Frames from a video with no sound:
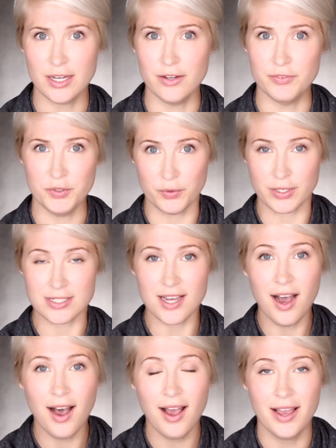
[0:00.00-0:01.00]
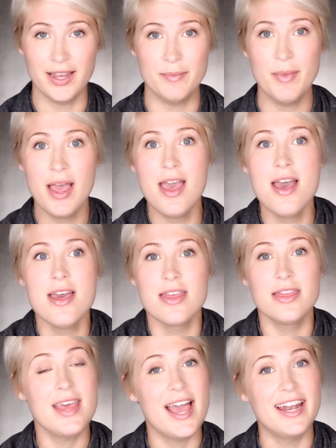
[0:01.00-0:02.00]
of your time,
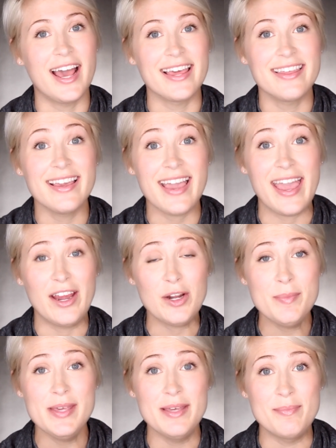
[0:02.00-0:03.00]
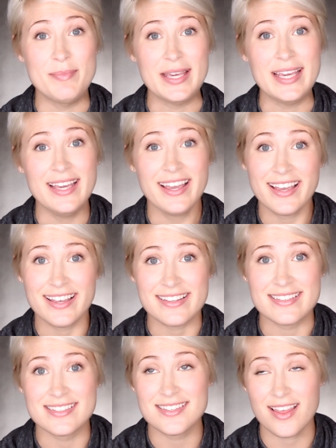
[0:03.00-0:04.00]
then I think Airbnb
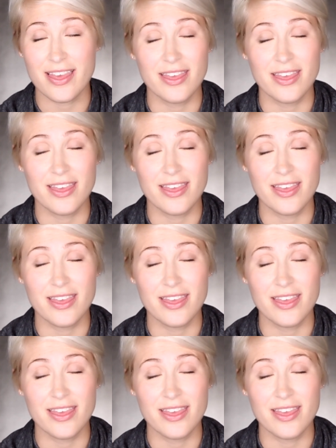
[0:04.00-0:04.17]
is